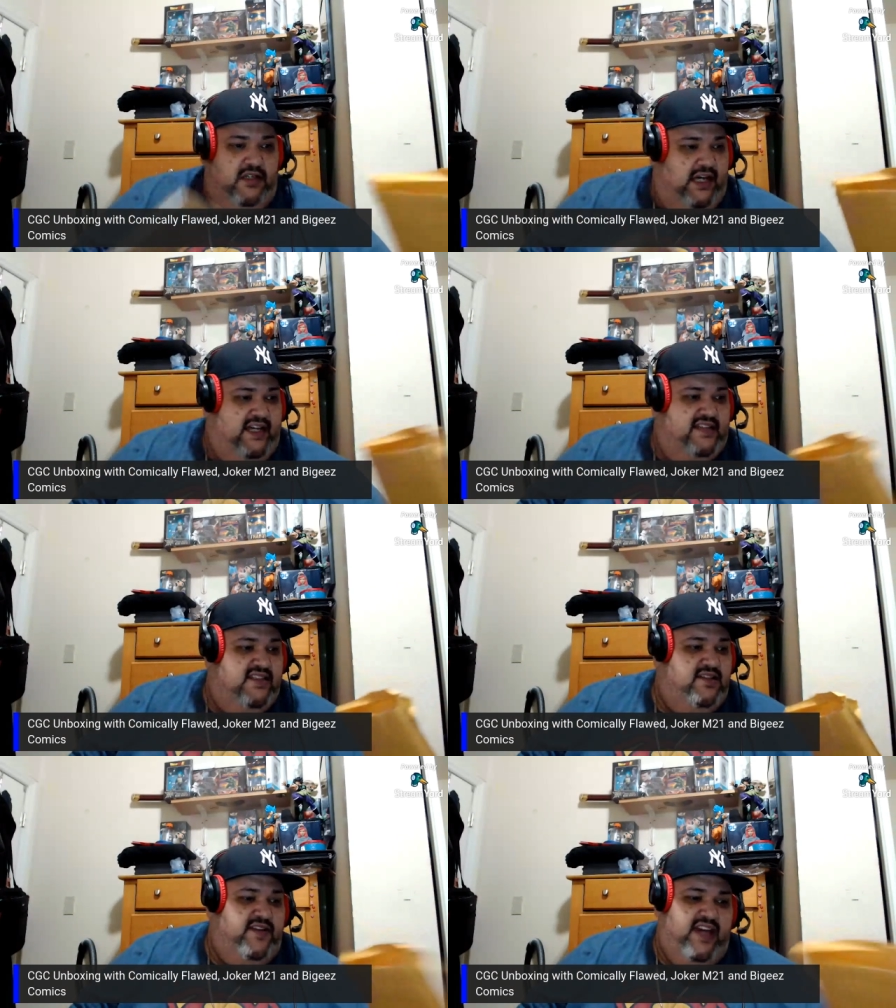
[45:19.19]
I
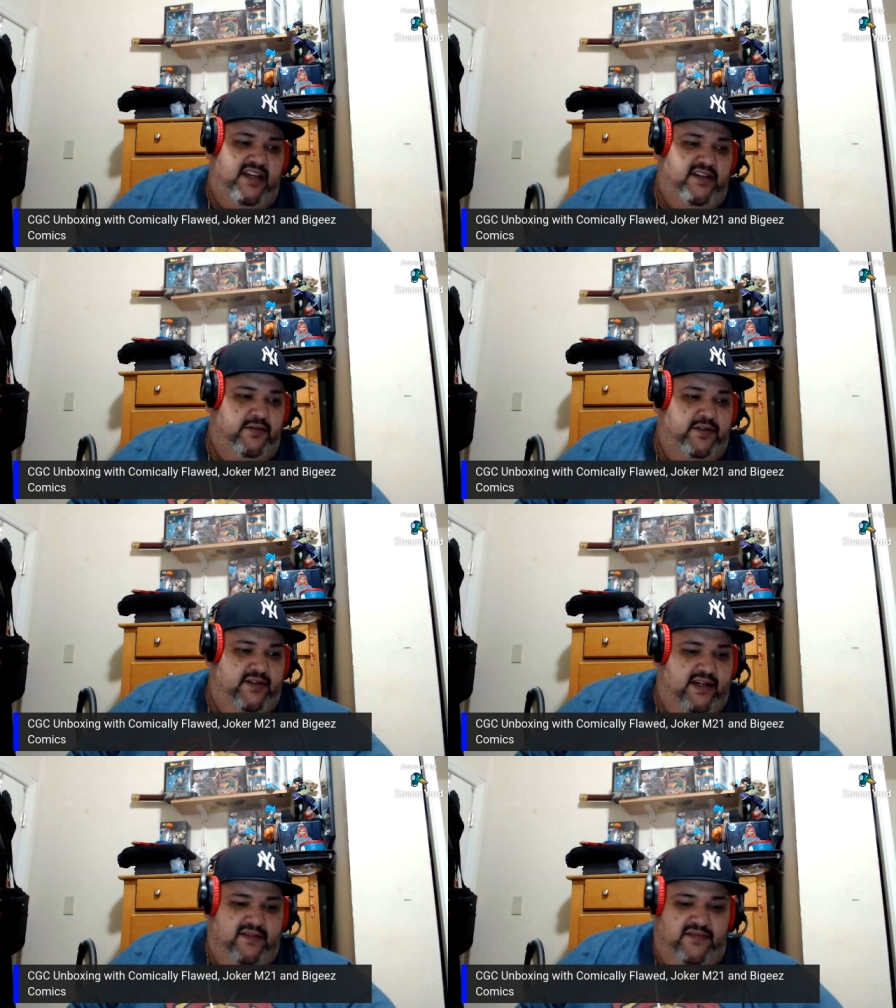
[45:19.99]
guess it's okay. You know, you
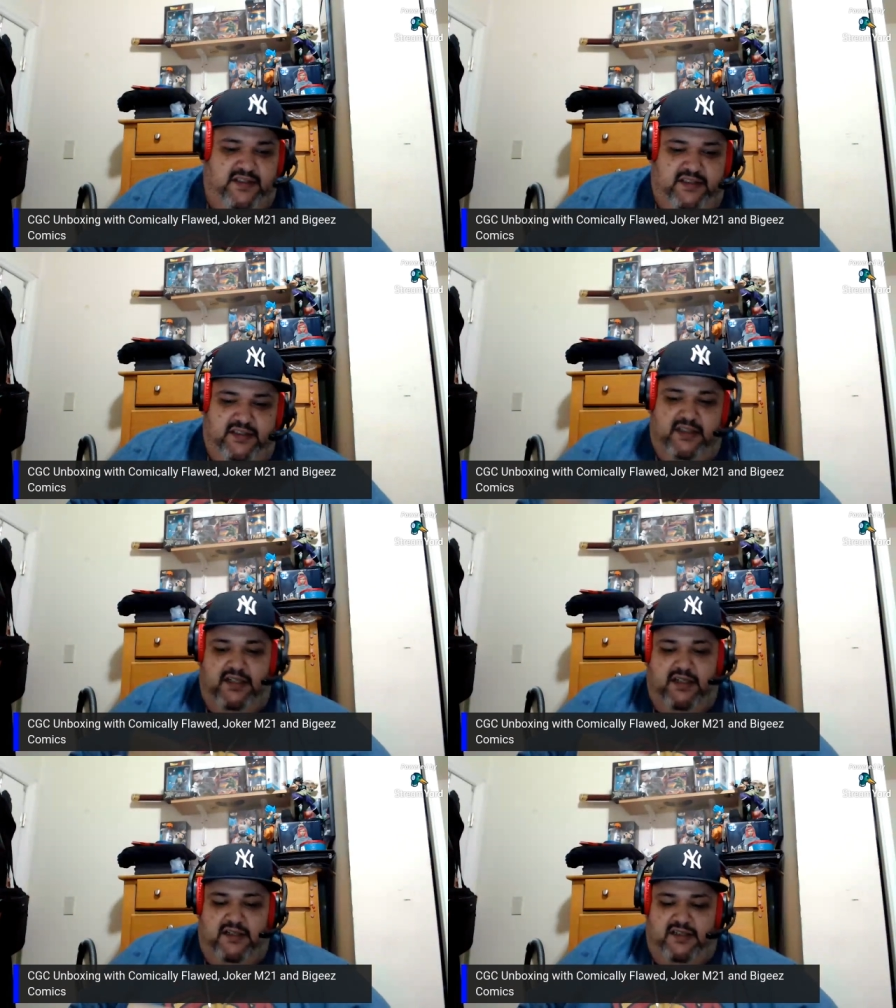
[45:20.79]
don't have a
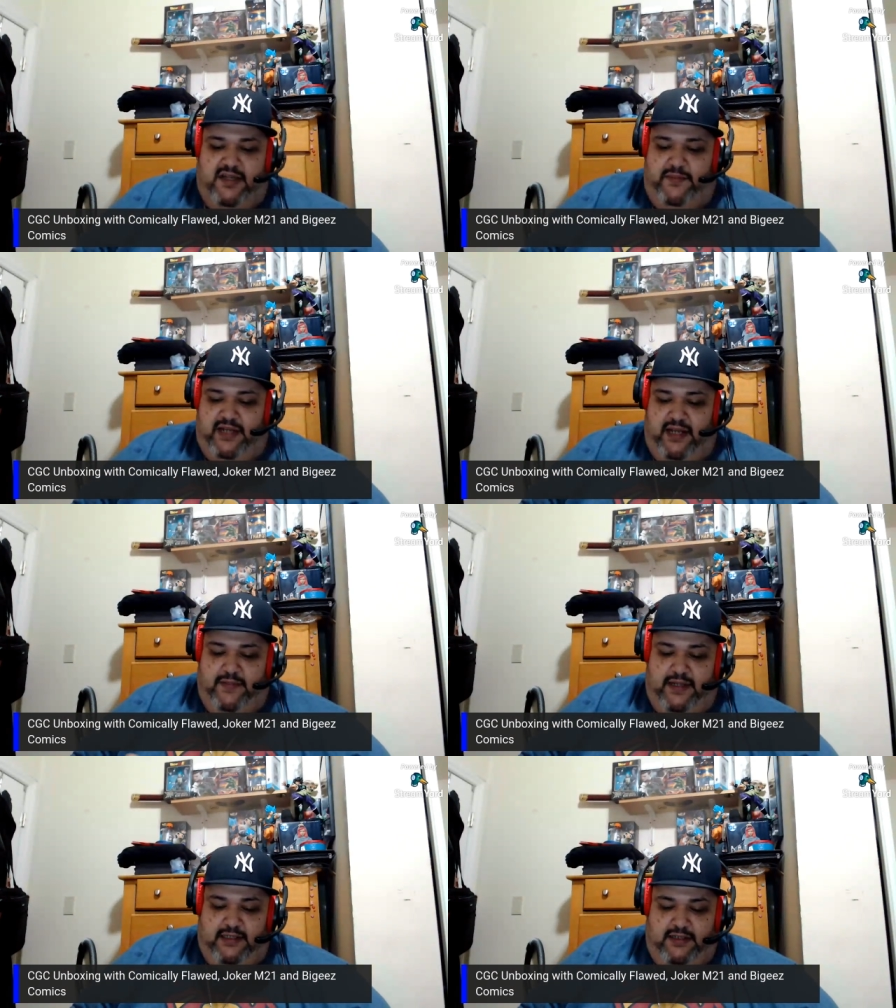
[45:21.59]
Gemini
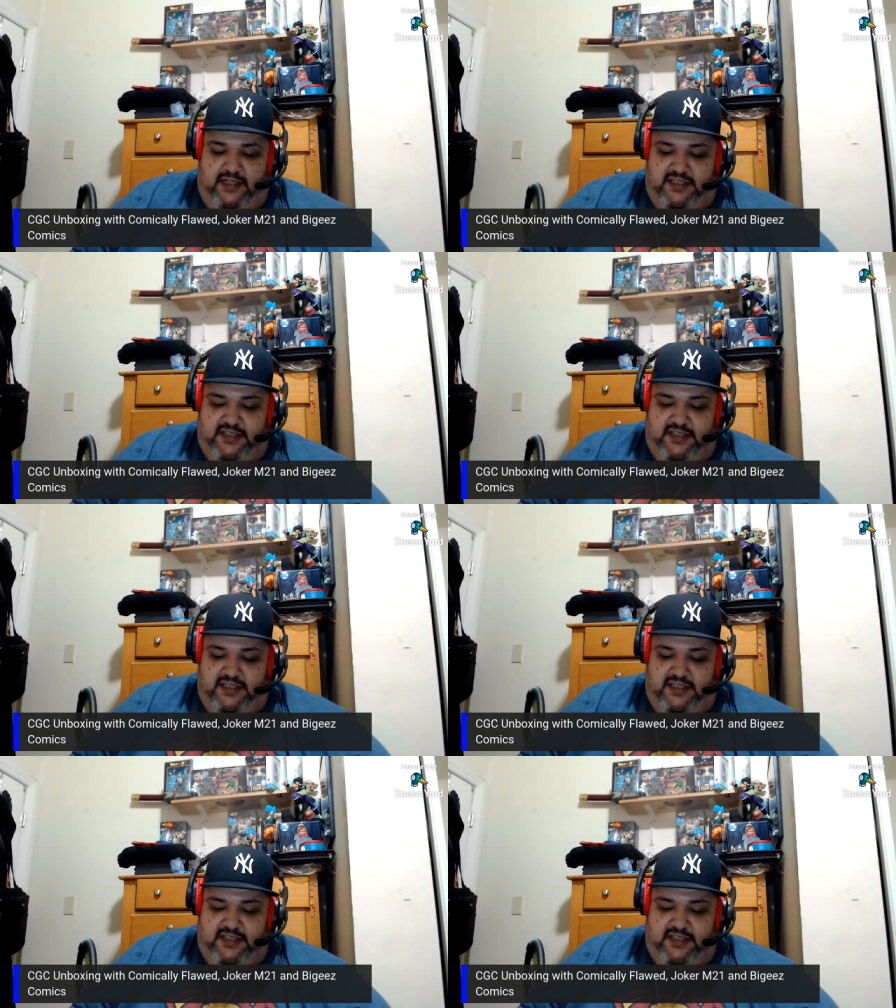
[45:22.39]
mailer.